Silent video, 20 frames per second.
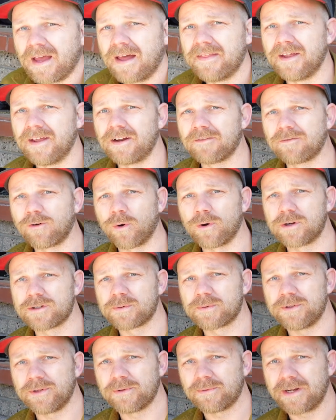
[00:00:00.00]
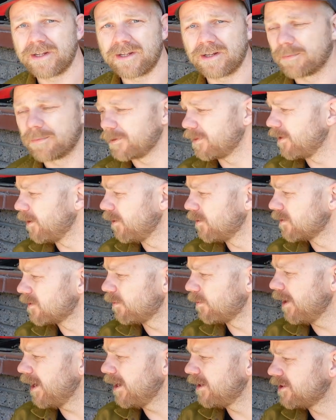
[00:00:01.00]
And then of course, when you're ready to put the hose
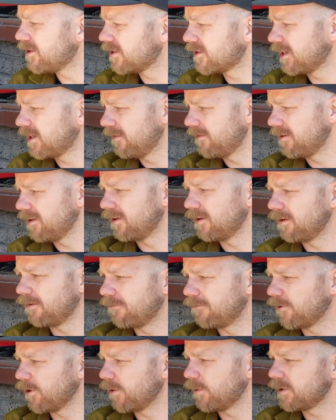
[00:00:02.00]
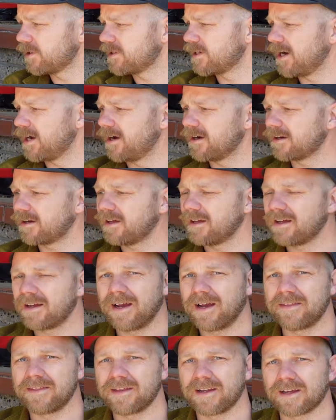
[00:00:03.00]
away, you just give it a little forward tug
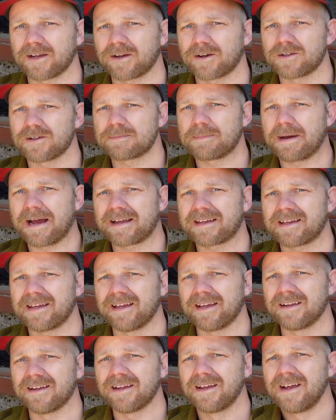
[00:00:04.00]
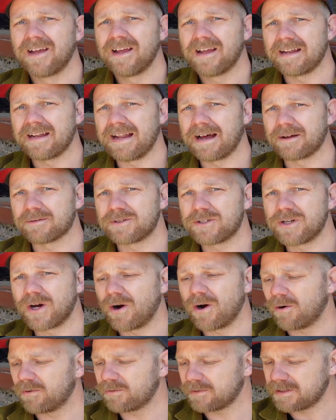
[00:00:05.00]
and then it goes back in. Now,
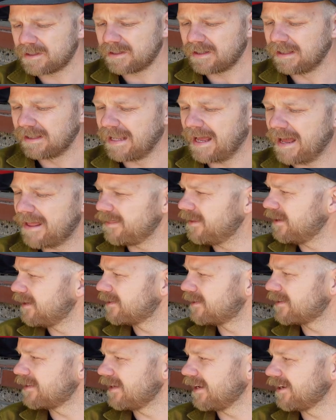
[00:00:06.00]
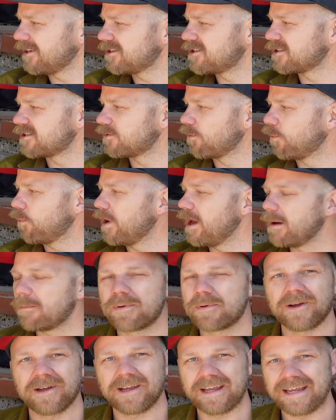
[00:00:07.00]
don't let this thing just
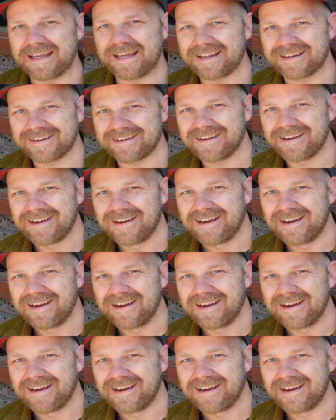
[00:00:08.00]
whip in.